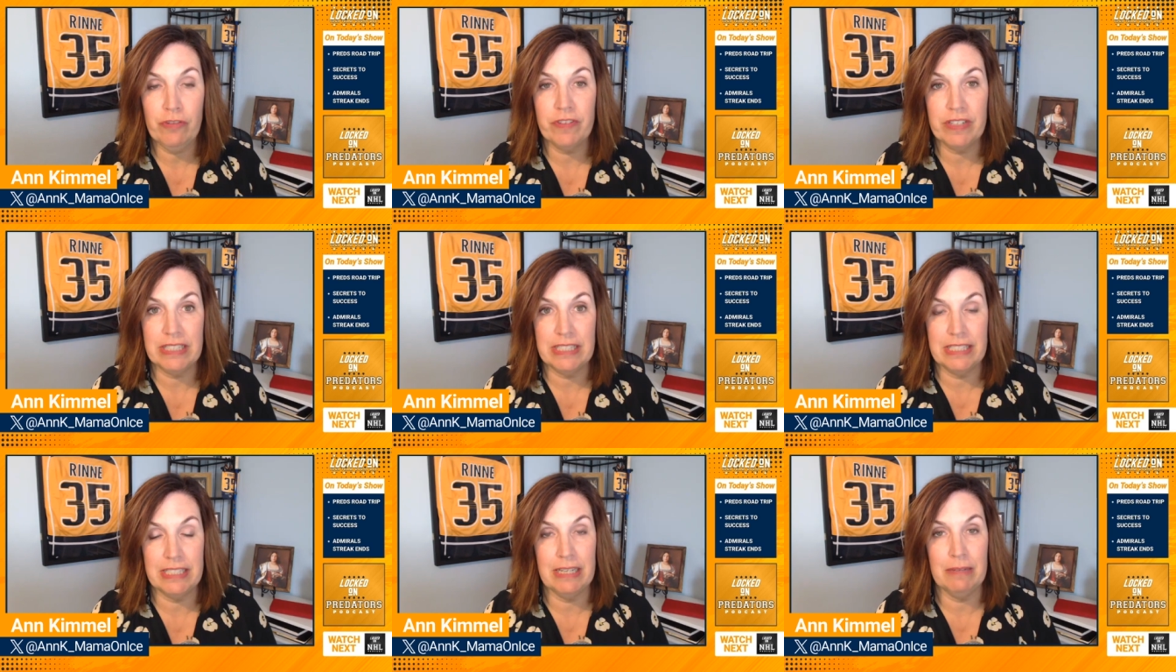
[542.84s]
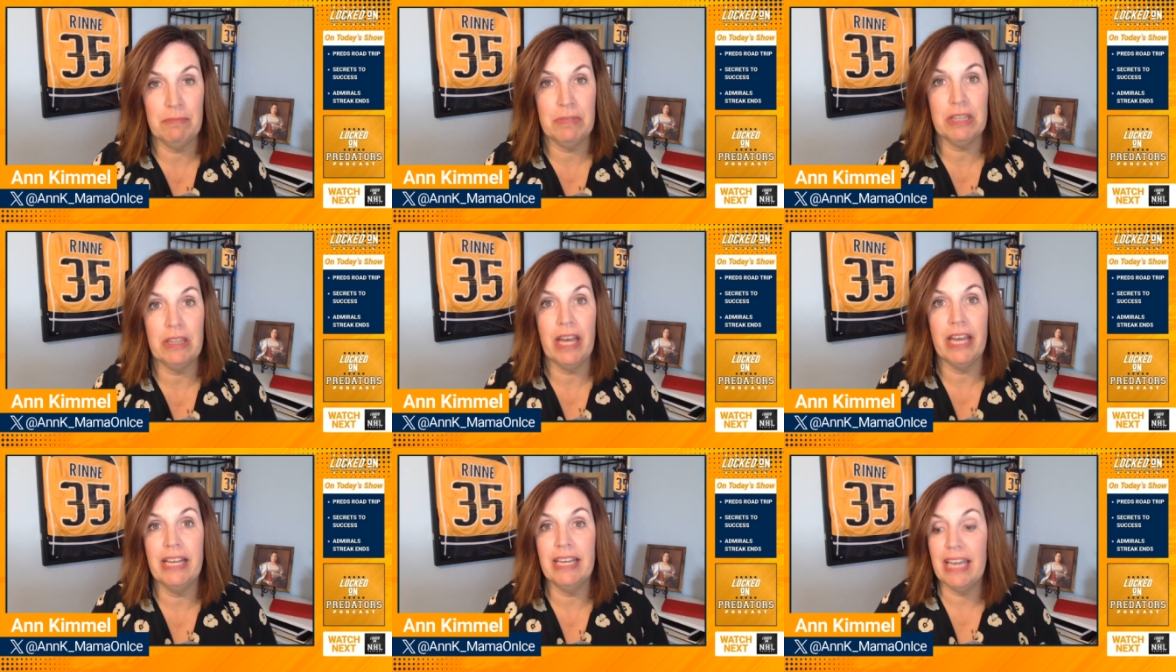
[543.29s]
it seemed
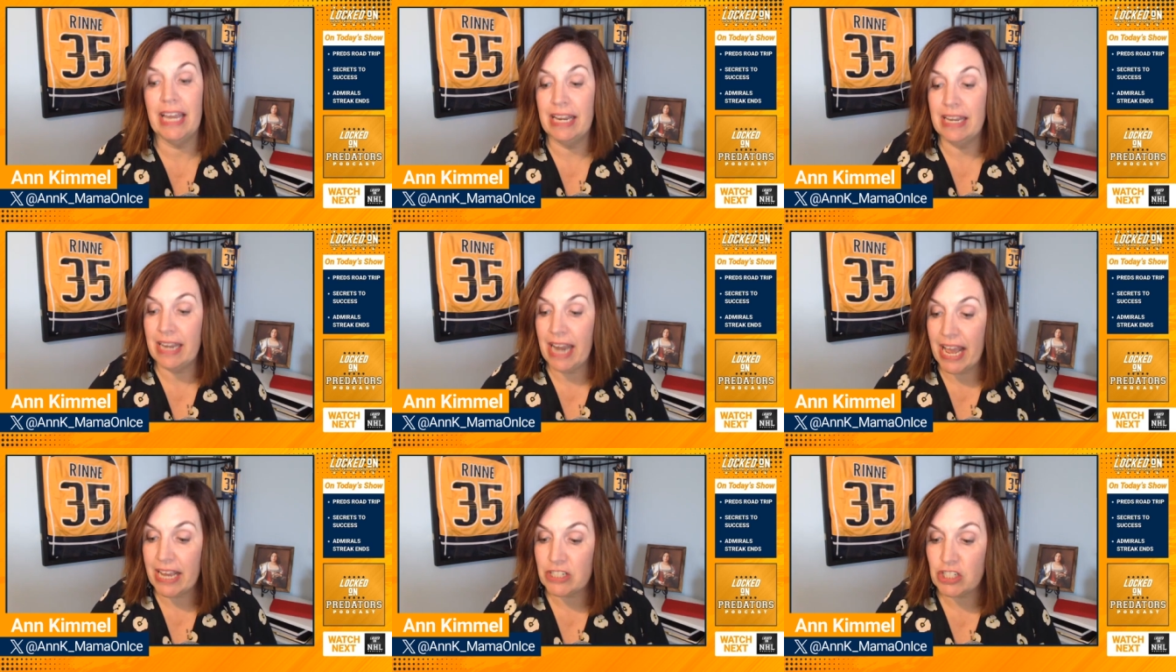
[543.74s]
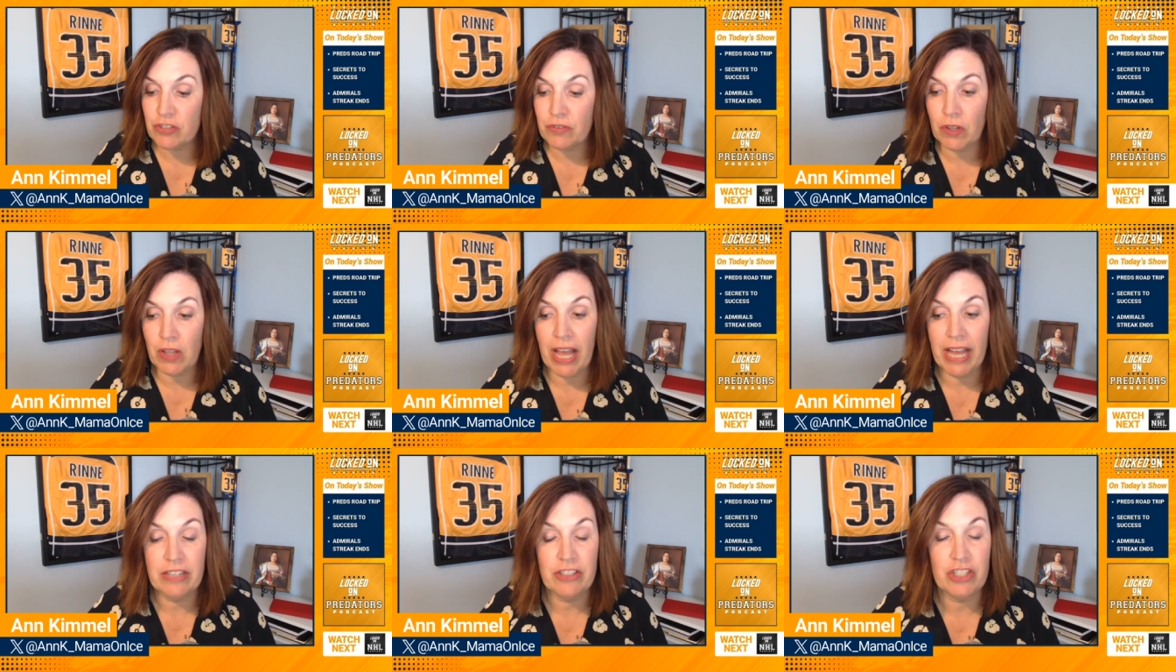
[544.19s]
like and Nashville
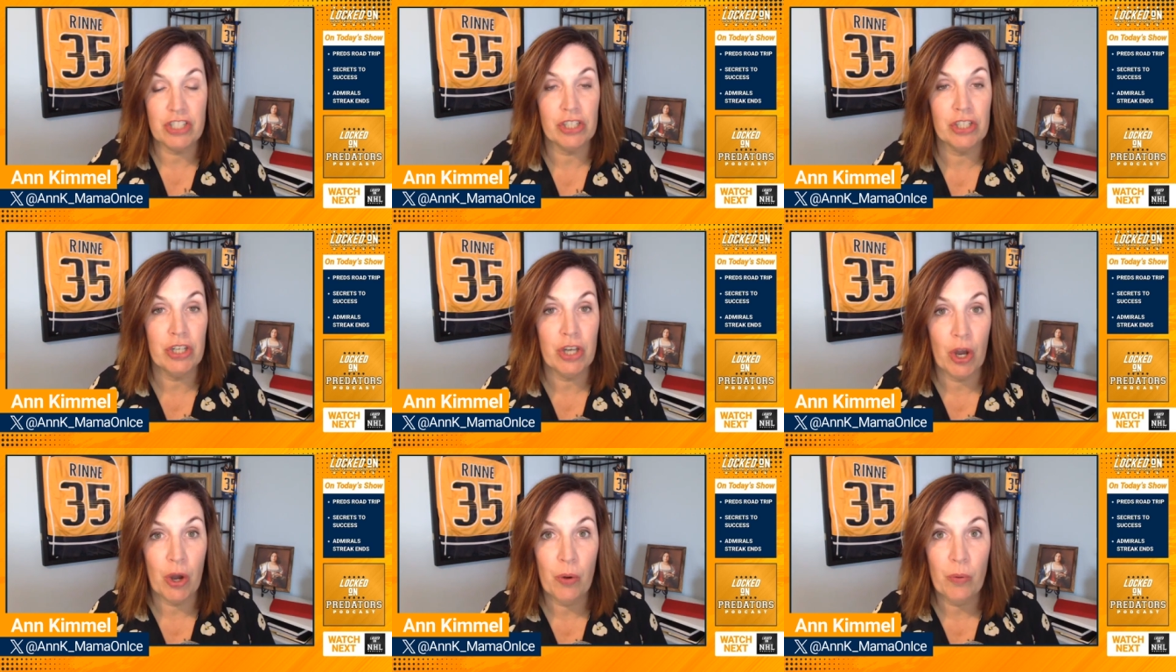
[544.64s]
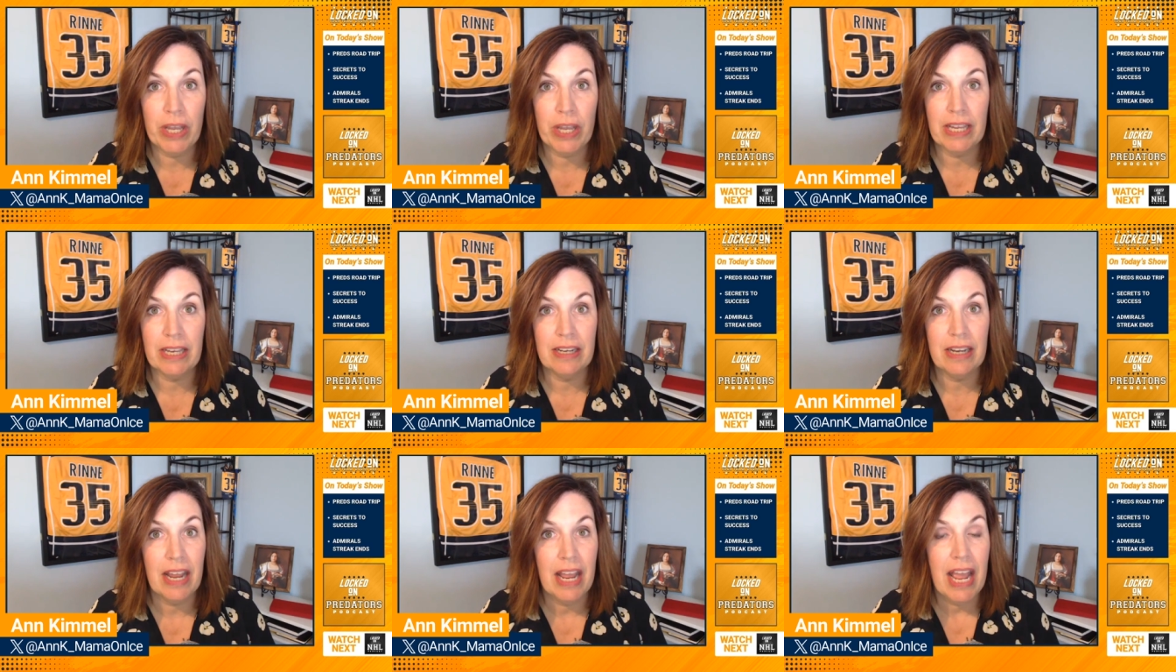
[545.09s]
had to go
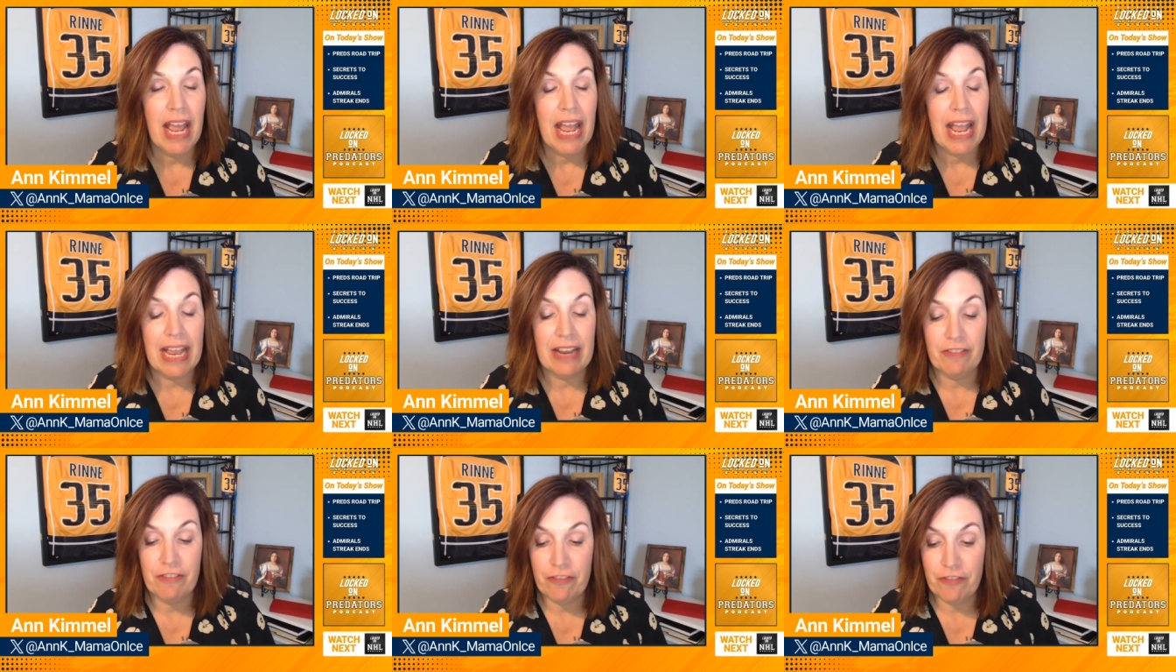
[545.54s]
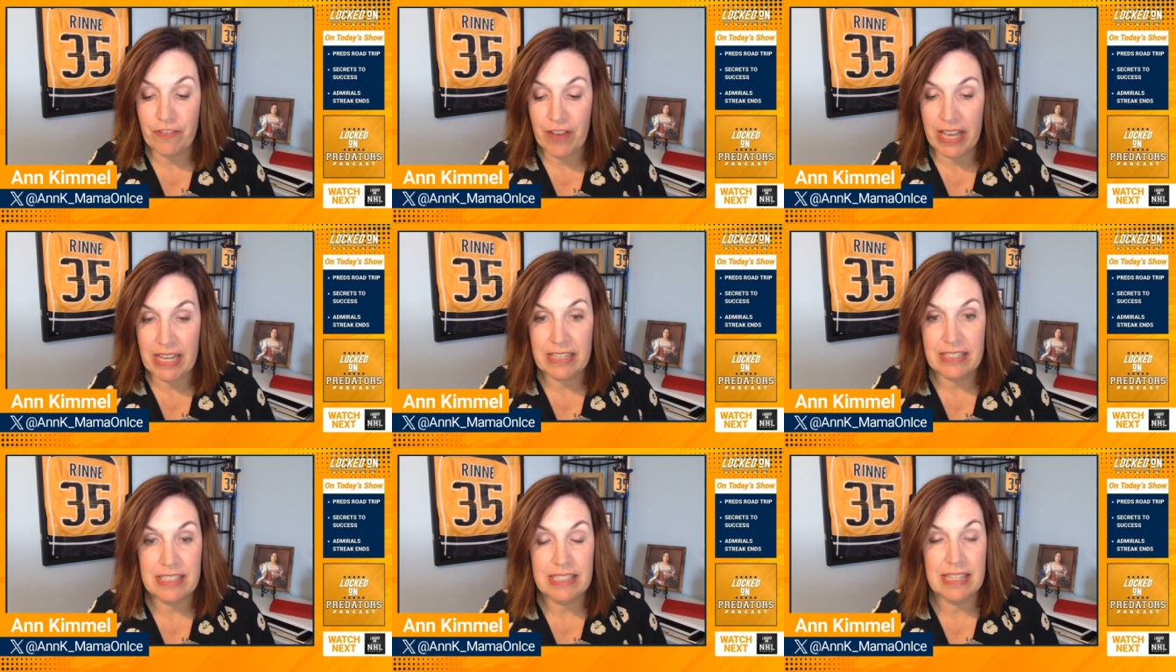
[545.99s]
in and
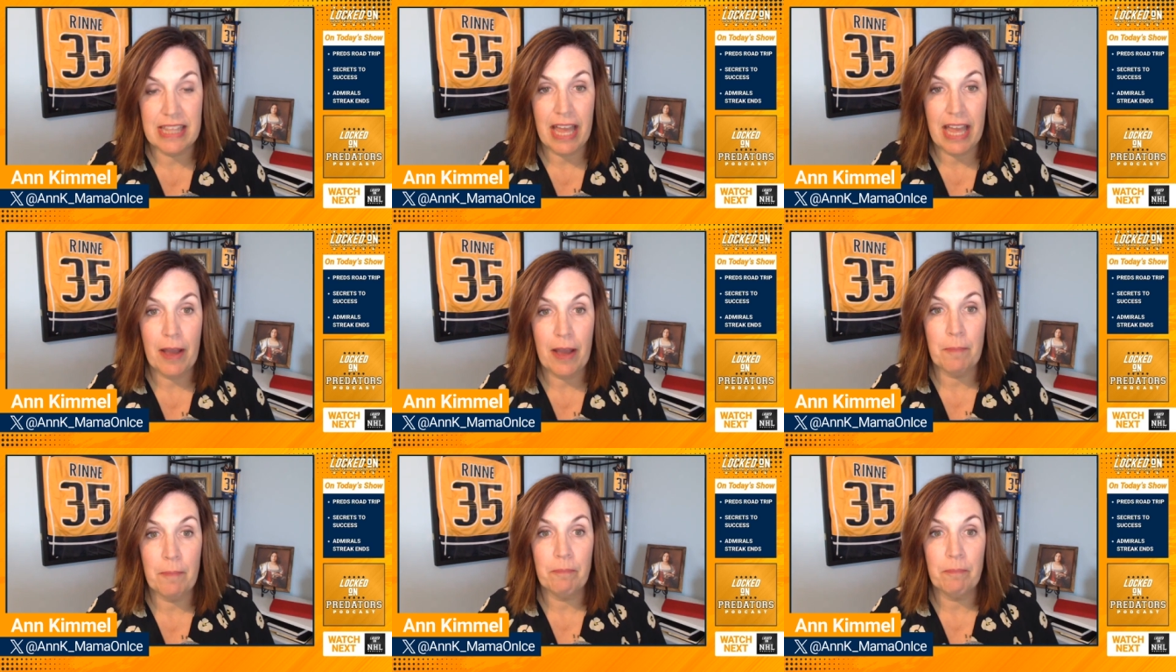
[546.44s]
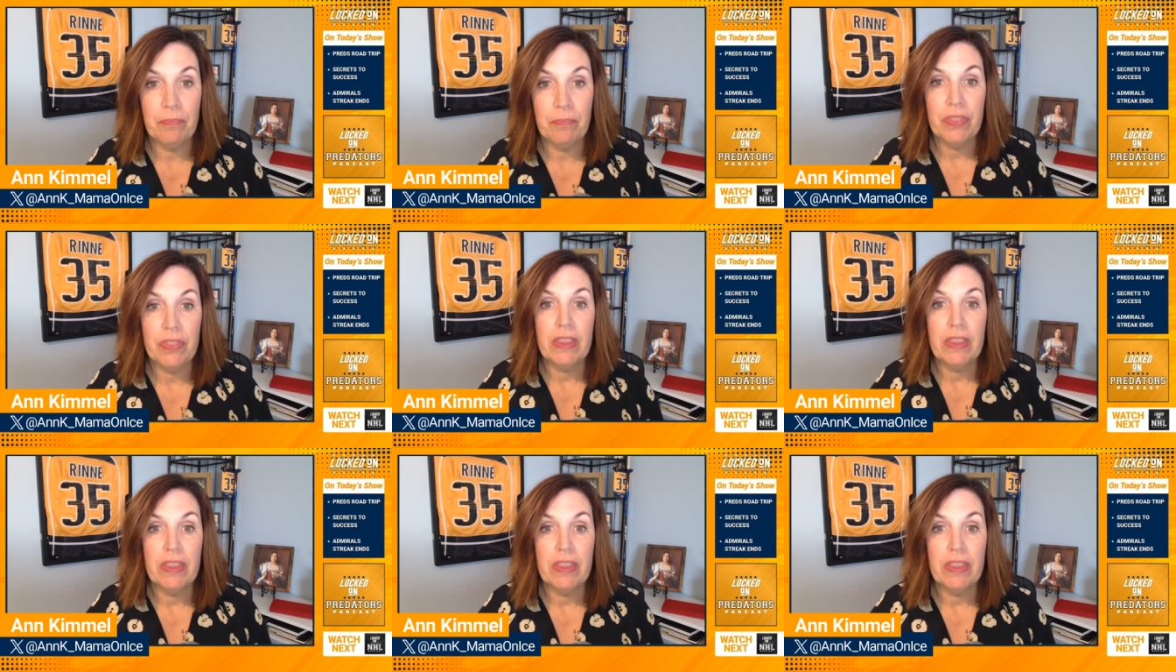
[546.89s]
face them